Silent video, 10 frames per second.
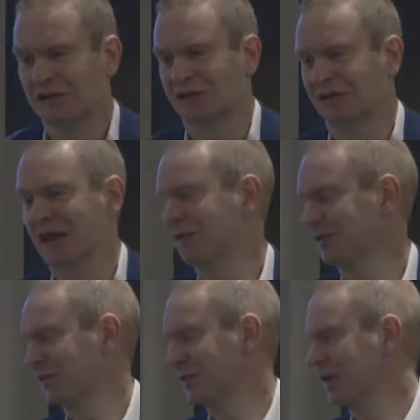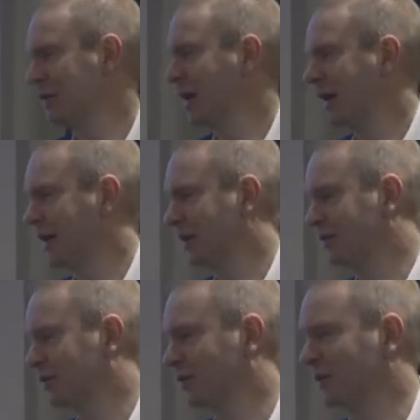such as Amazon and eBay
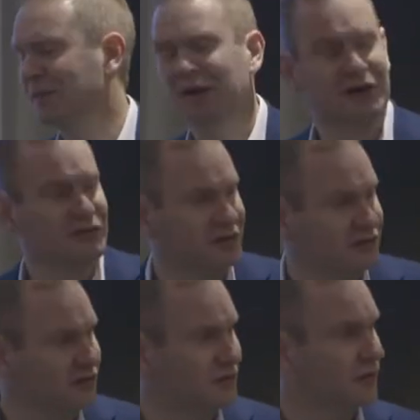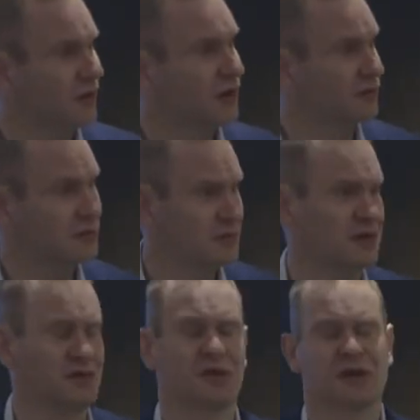and your email addresses and everything else, we make
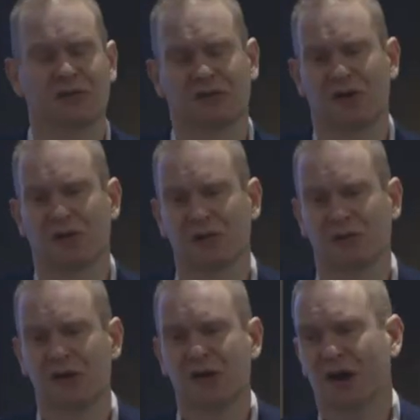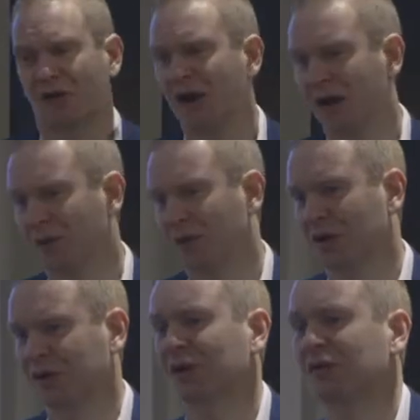sure they resolve around the
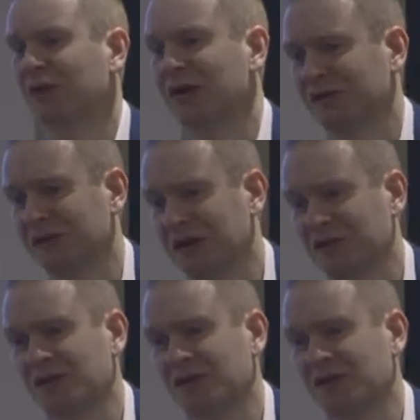world 24 hours a day,